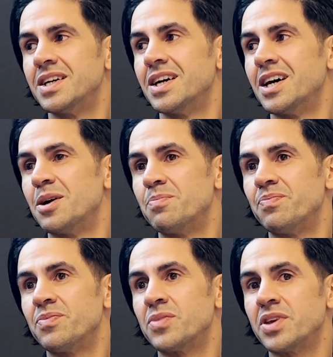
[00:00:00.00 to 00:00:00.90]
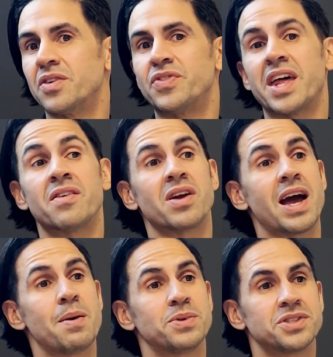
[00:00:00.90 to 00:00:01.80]
If that ever
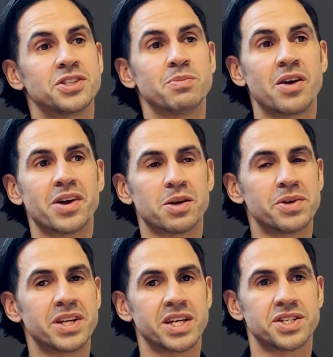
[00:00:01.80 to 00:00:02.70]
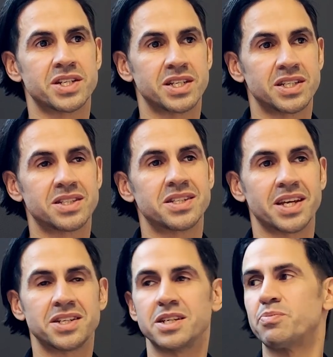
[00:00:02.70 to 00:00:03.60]
happens to you, my recommendation is
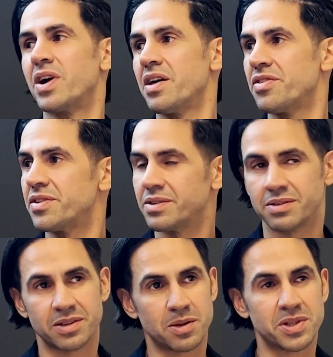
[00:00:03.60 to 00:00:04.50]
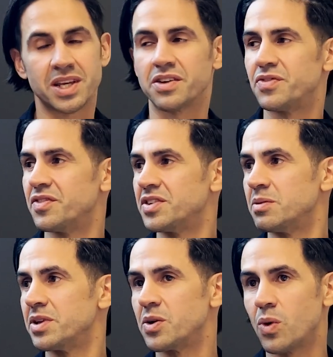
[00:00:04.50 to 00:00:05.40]
take a deep breath, maybe take a
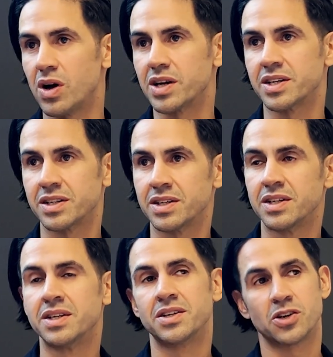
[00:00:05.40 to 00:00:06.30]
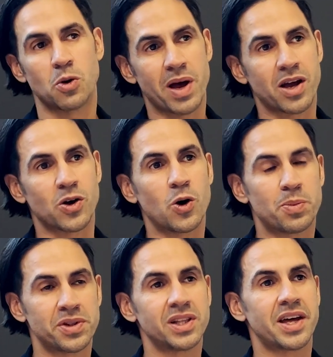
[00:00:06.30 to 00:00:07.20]
15-minute walk, go back,
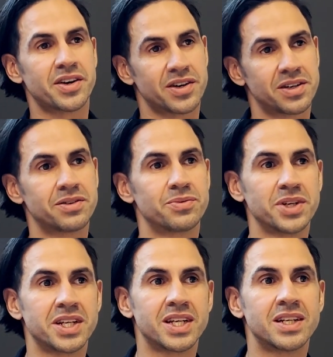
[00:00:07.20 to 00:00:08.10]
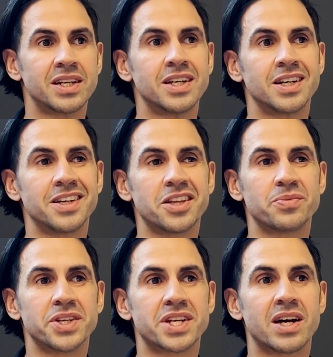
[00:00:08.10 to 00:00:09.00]
open the letter, read it, and then
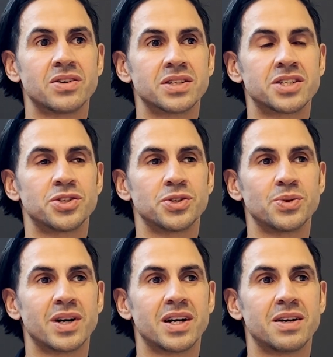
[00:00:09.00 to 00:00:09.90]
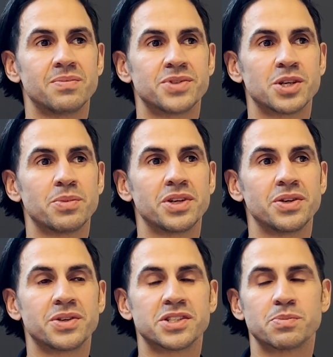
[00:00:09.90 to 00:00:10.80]
reach out to somebody
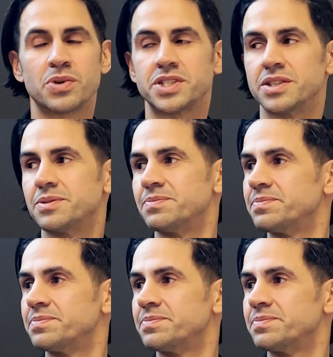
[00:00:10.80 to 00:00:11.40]
who can support you.